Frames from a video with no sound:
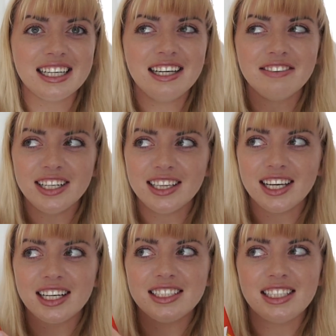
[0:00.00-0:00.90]
even in
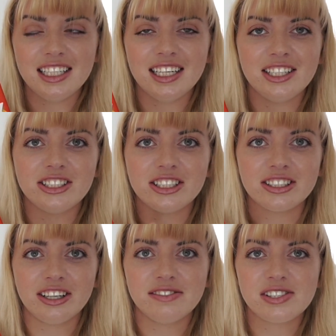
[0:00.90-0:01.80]
like a teenager
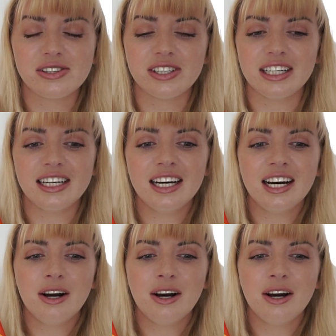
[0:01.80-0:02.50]
love story